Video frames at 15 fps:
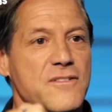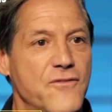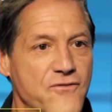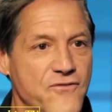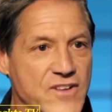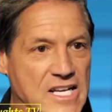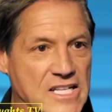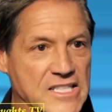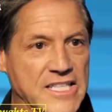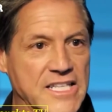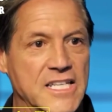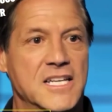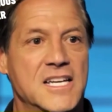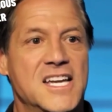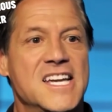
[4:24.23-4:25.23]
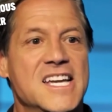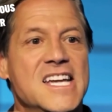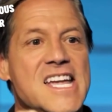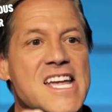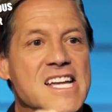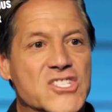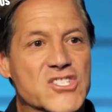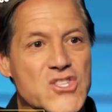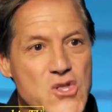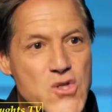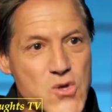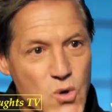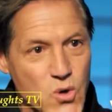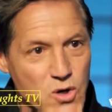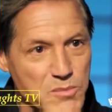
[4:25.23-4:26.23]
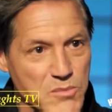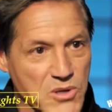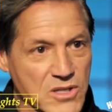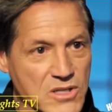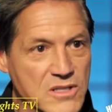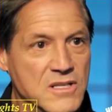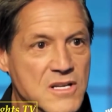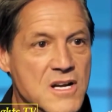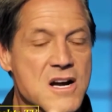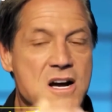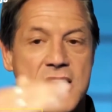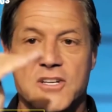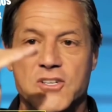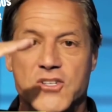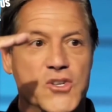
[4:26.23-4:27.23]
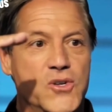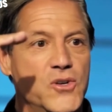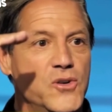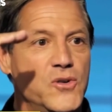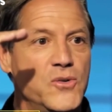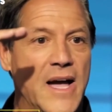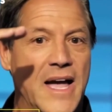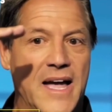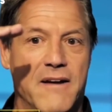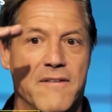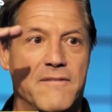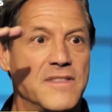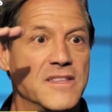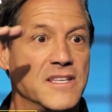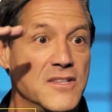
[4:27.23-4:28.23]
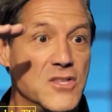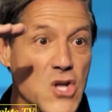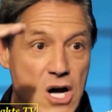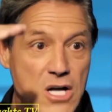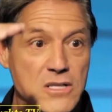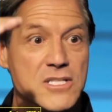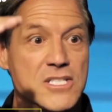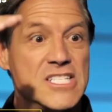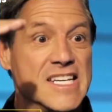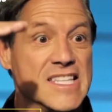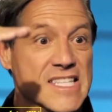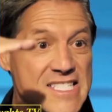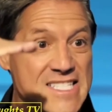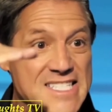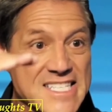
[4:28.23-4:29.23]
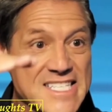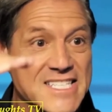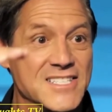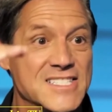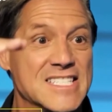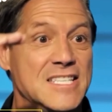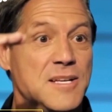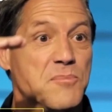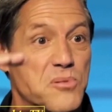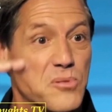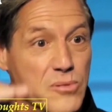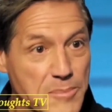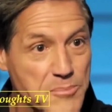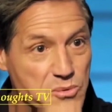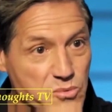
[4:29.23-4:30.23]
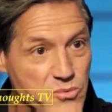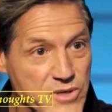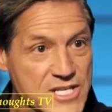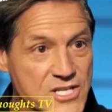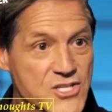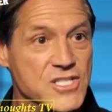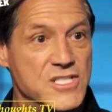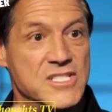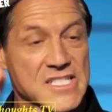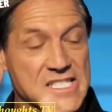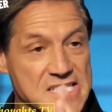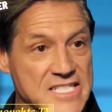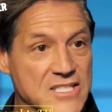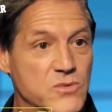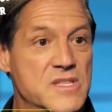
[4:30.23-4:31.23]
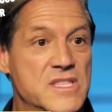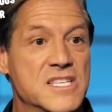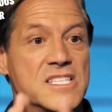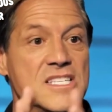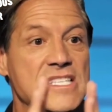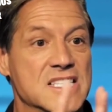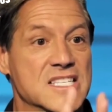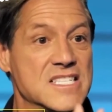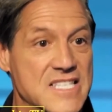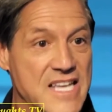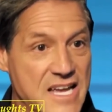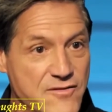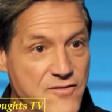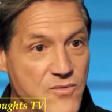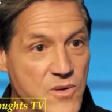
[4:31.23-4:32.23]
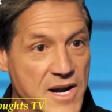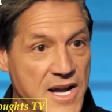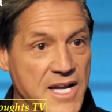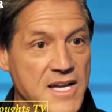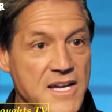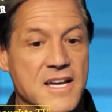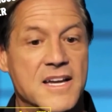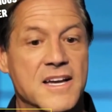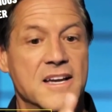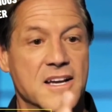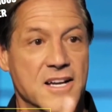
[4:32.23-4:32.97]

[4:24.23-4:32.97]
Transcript: the feeling, it's normal. Do you have the knowledge and the skills and the preparation to deal with this in a safe way?